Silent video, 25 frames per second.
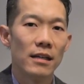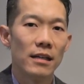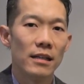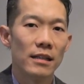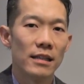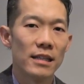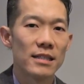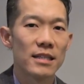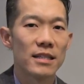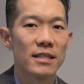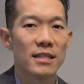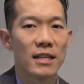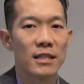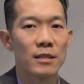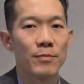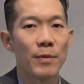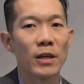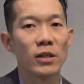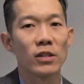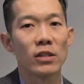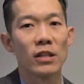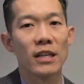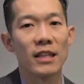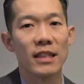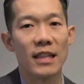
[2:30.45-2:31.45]
This is
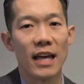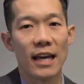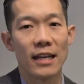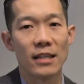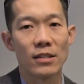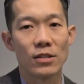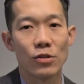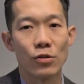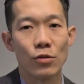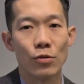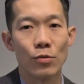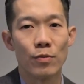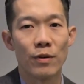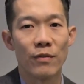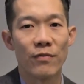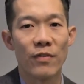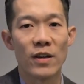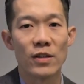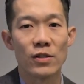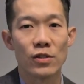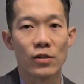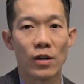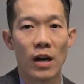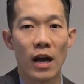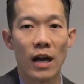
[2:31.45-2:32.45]
especially thanks to
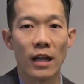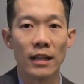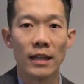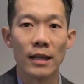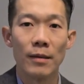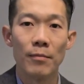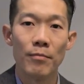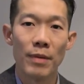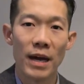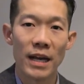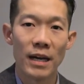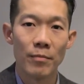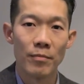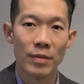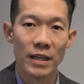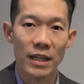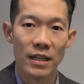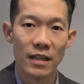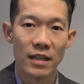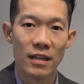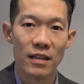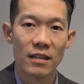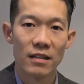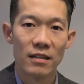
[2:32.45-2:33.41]
Professor Alim-Louis Benabid.